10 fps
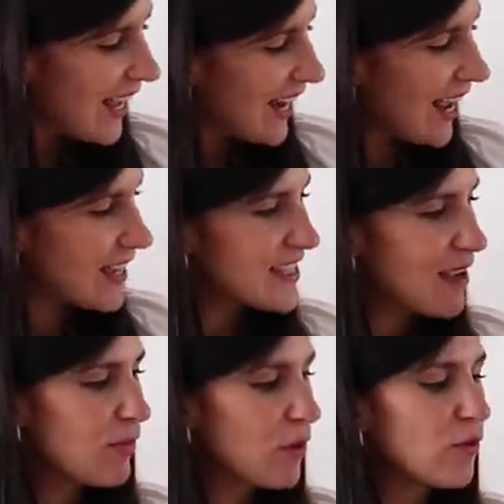It has
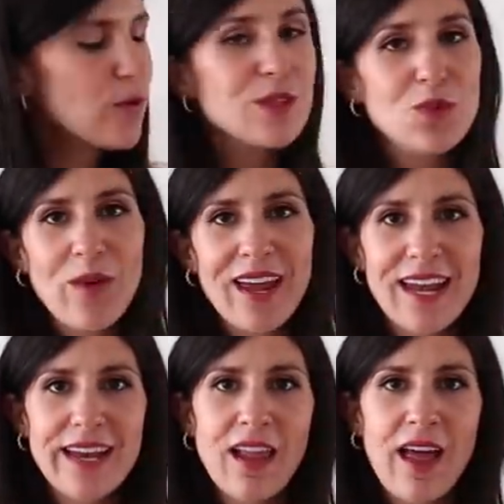that beautiful square
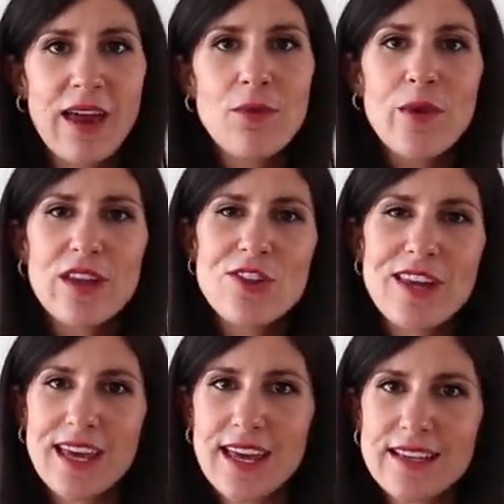neckline,
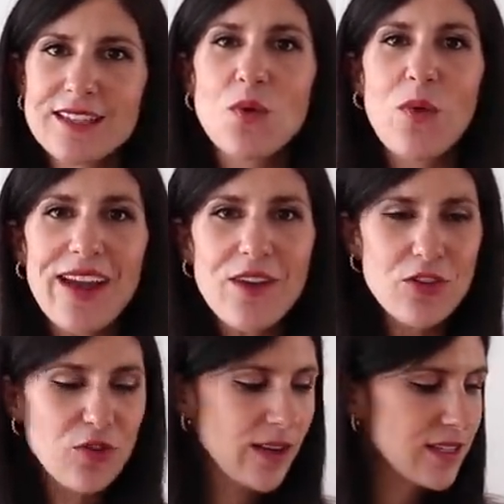which is quite
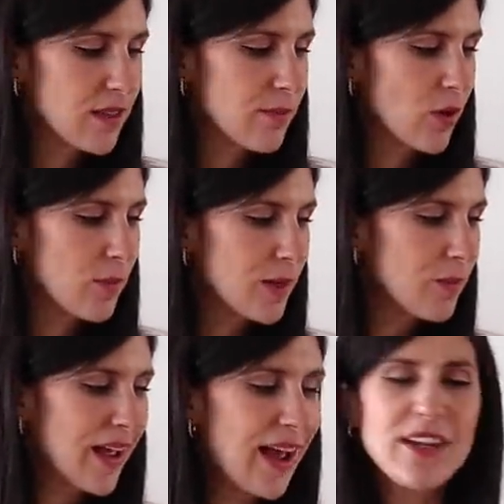on trend at the
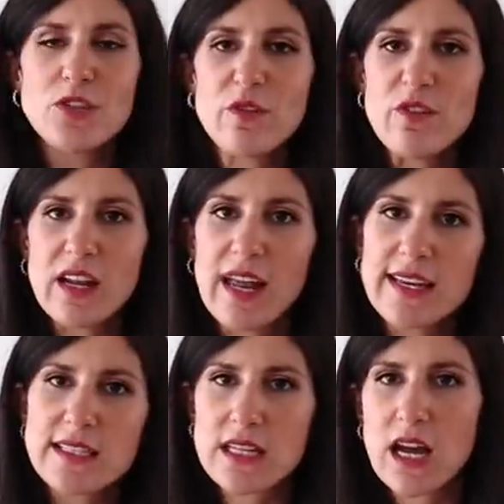moment, but I do feel
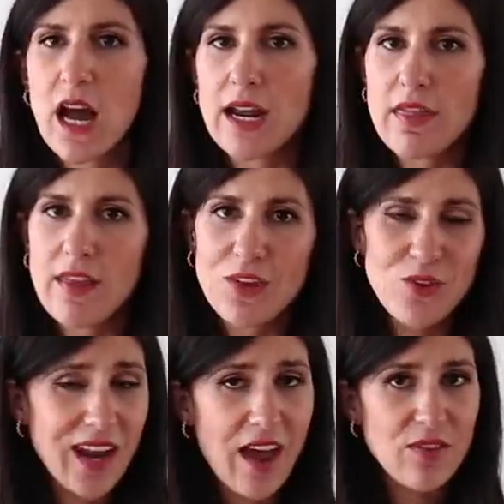like it's the kind of thing
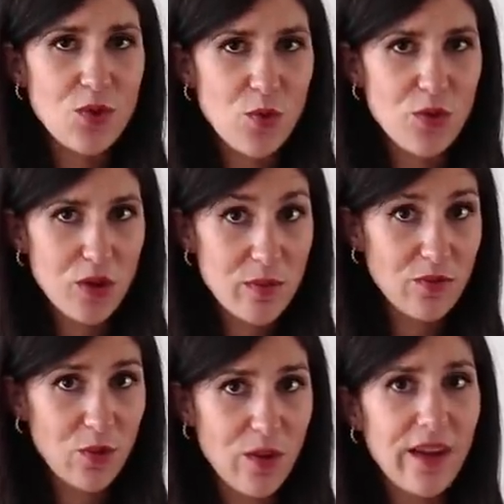you could have in your
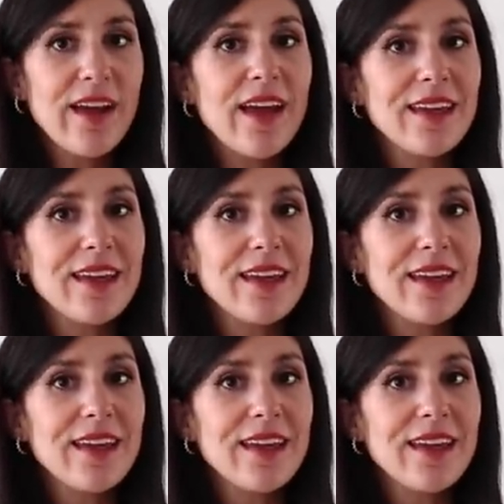wardrobe for